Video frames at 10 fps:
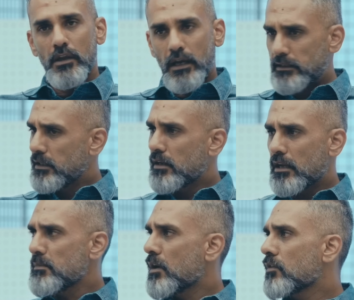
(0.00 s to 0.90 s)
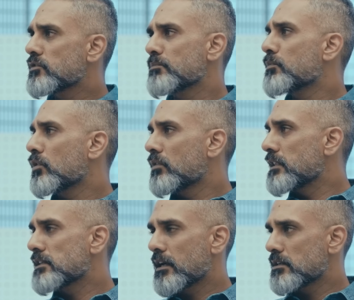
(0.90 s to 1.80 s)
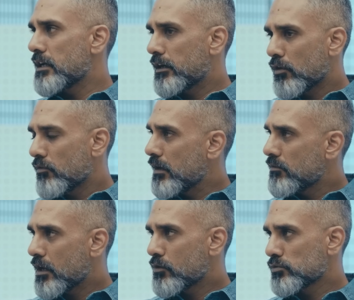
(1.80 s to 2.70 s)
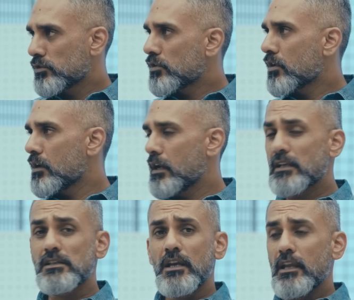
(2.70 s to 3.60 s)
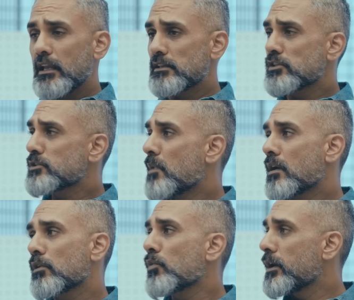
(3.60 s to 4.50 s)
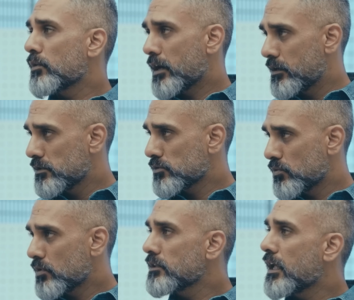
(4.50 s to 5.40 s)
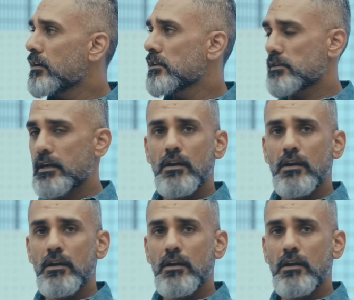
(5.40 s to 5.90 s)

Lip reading: and then kick me out of zip mode 10 seconds later or whenever I close the throttle next, is a smarter way to ride this scooter than it is right